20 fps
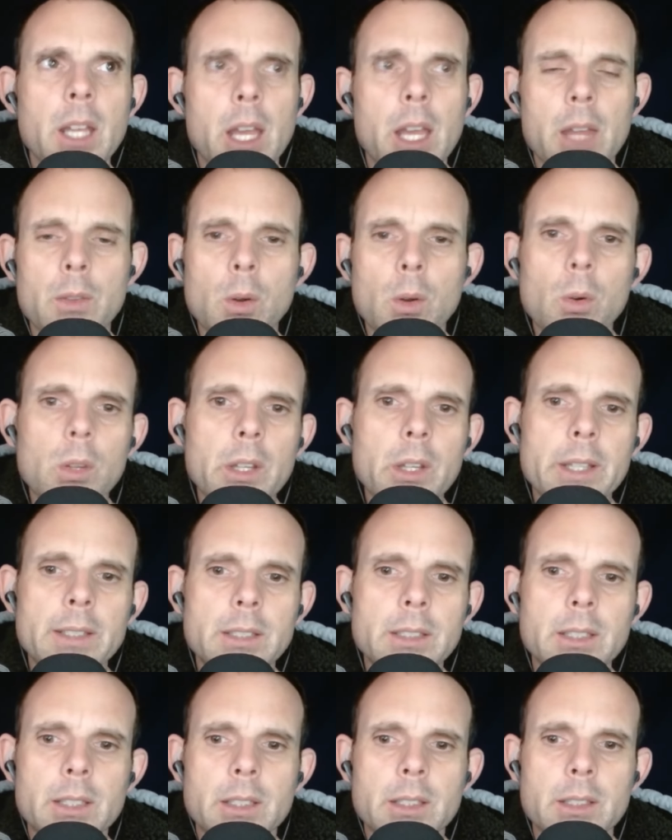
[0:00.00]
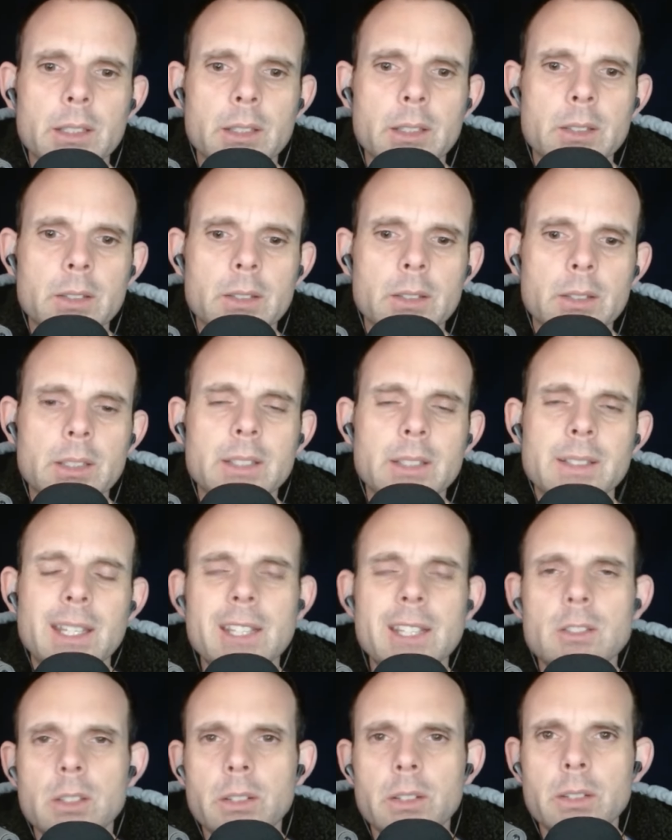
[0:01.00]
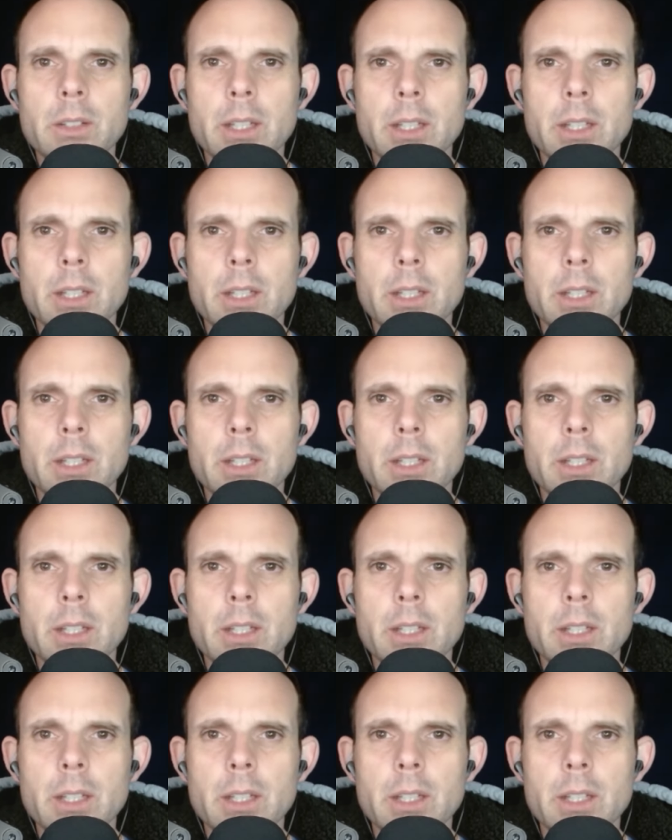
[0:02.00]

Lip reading: And the whole idea is contagious.